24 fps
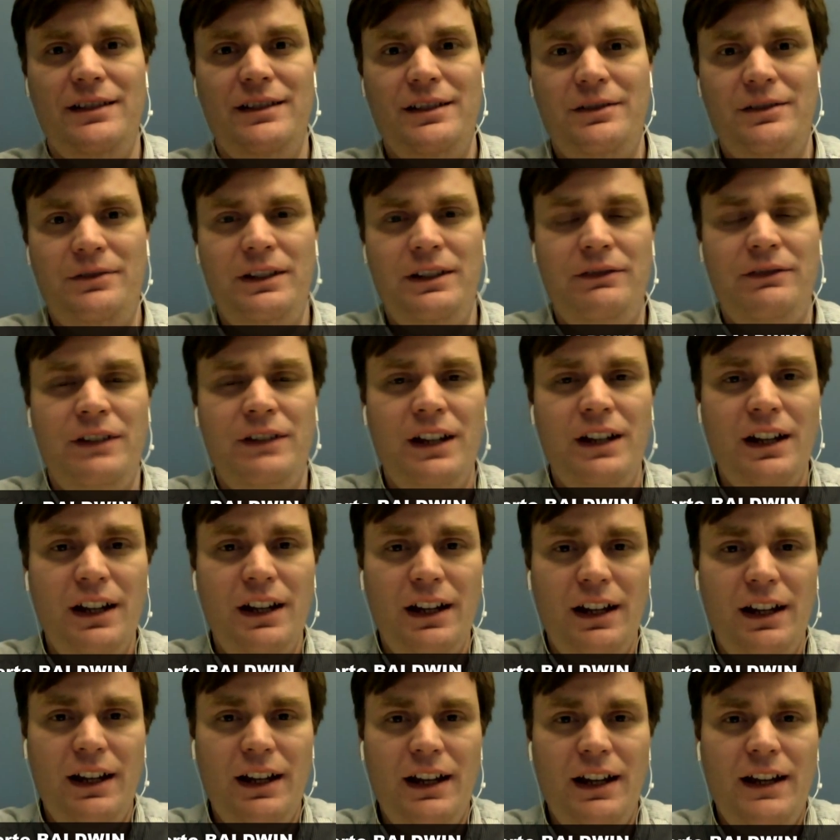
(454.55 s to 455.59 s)
So they
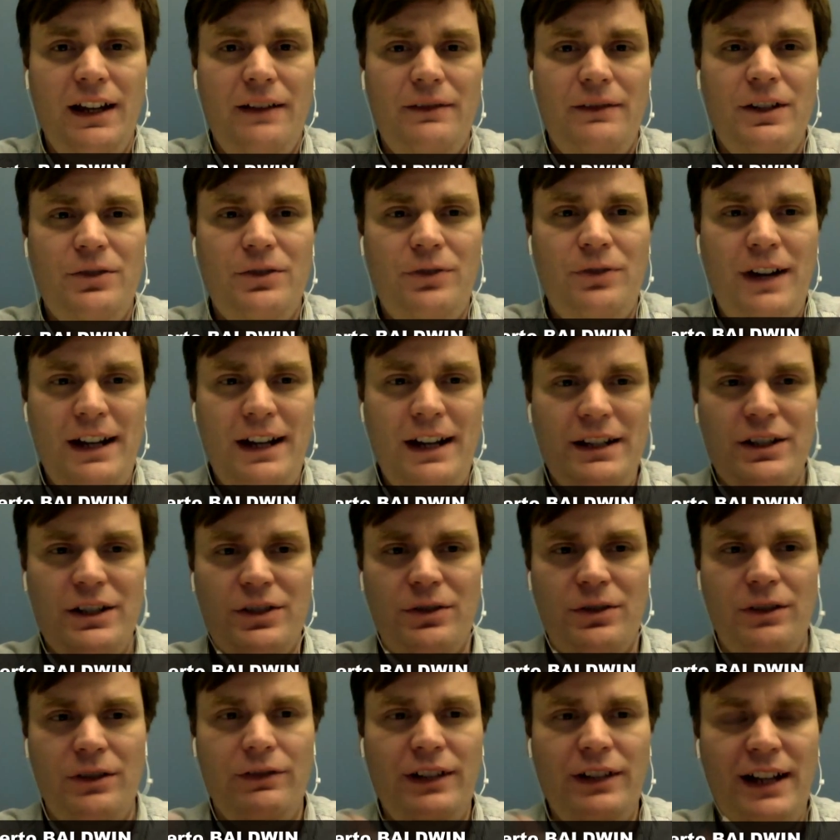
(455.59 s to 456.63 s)
they're trying to
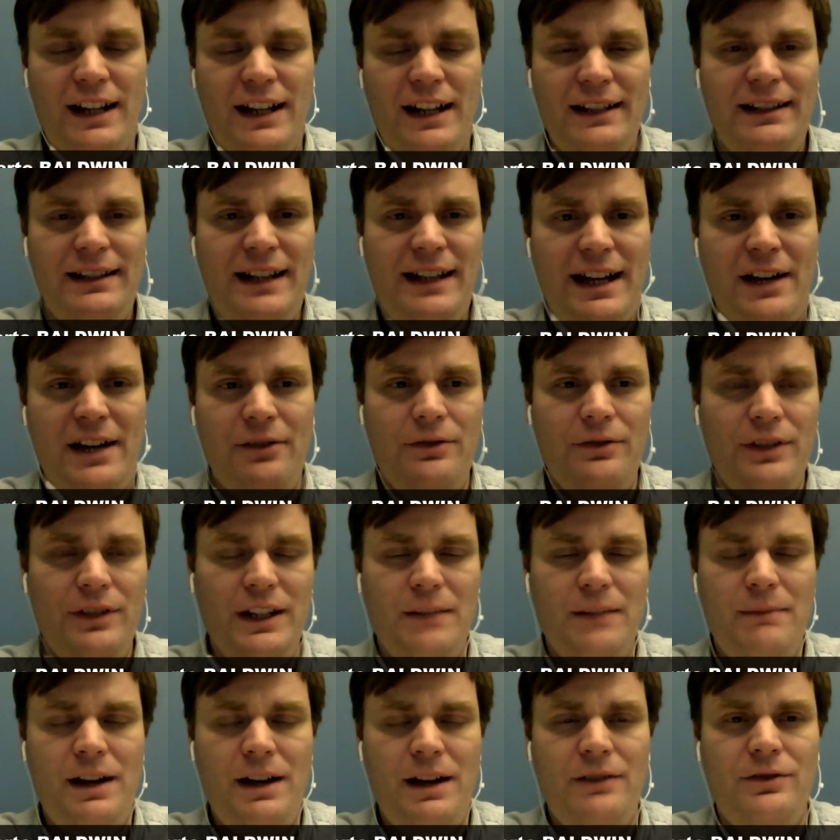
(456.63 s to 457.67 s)
sort of cut down
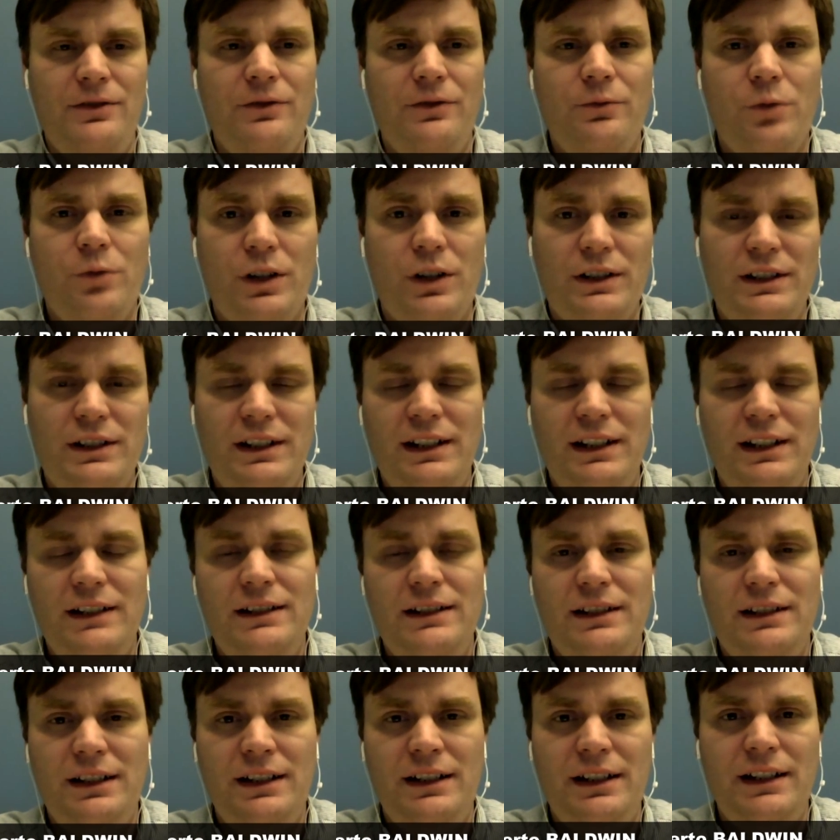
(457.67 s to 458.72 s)
the amount of work to
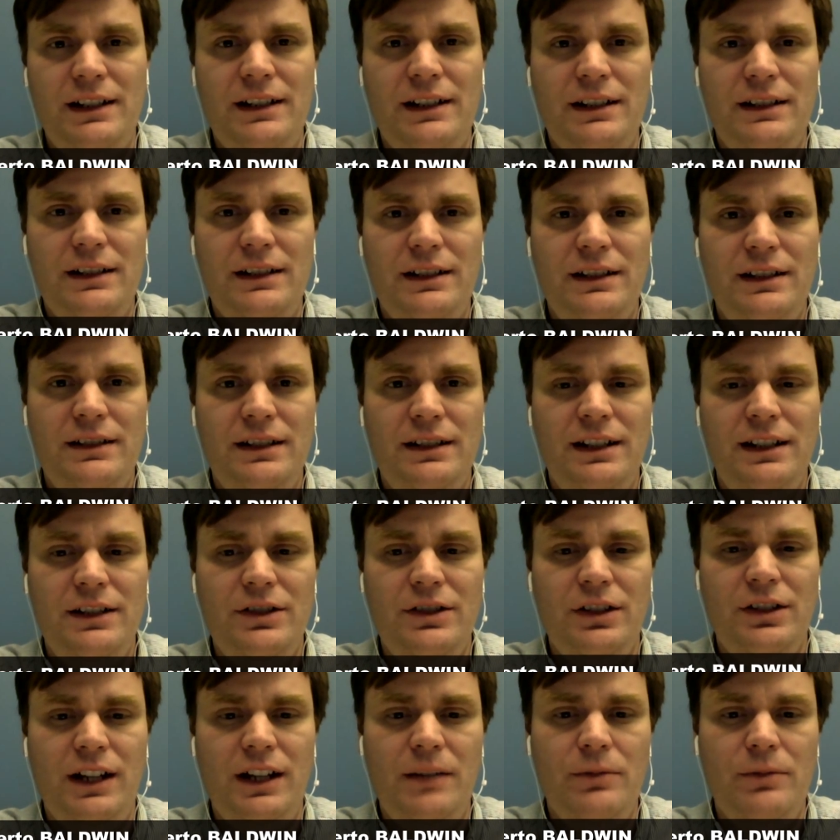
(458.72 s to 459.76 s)
get uh, to get
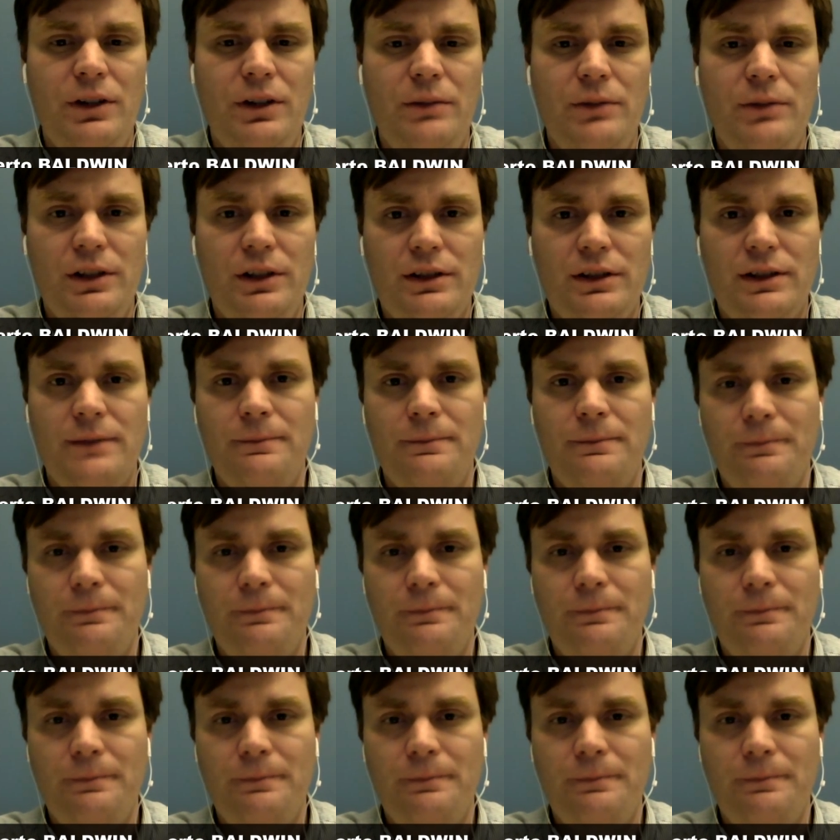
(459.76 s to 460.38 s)
your library books.